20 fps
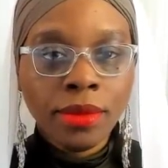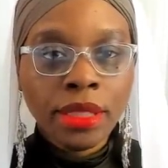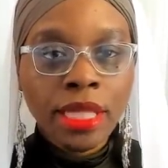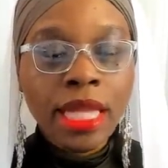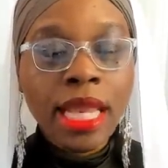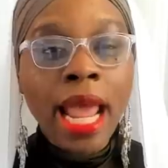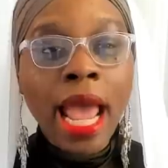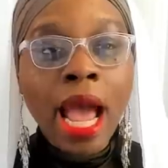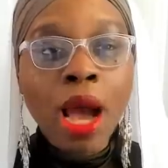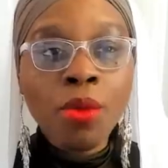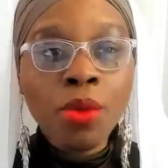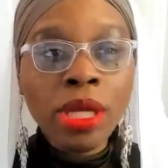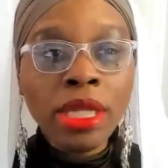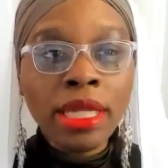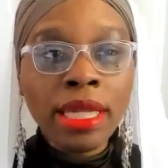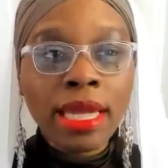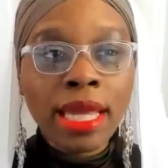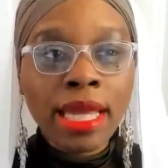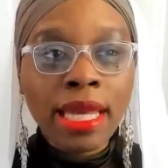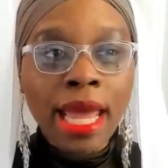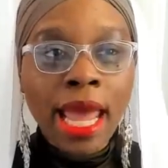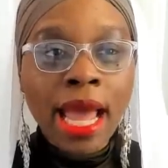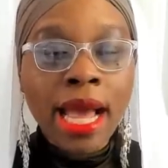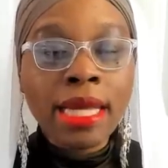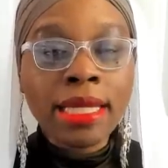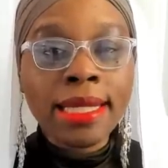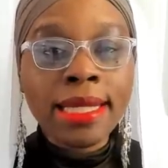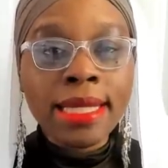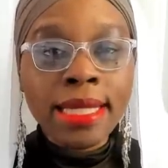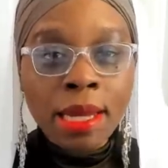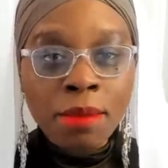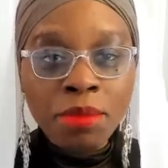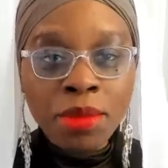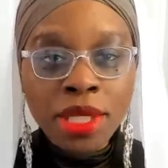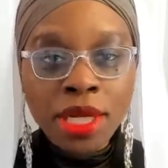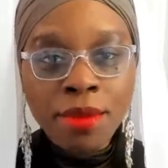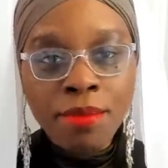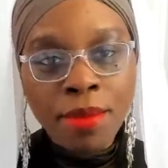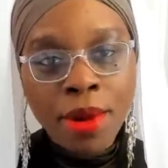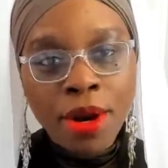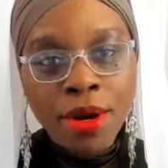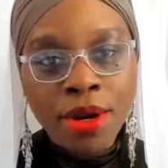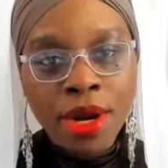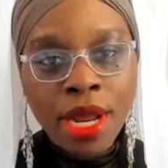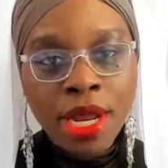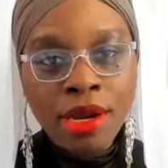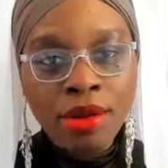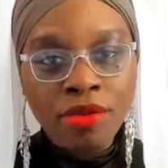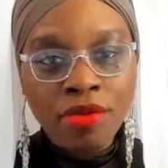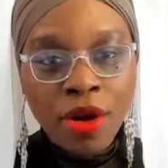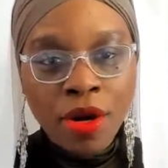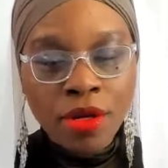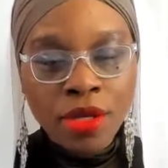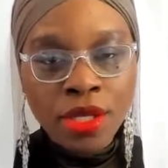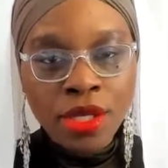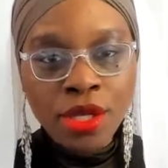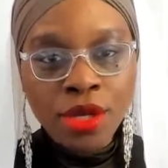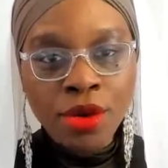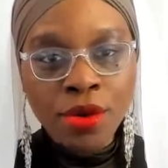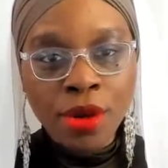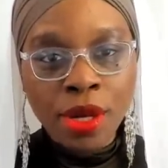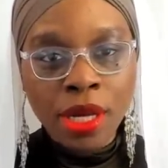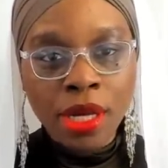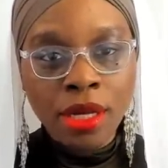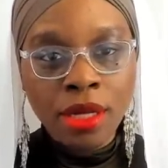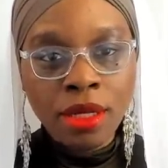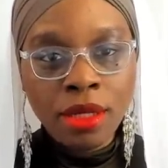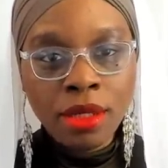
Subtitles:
Now we're looking at attempted murder in the first degree.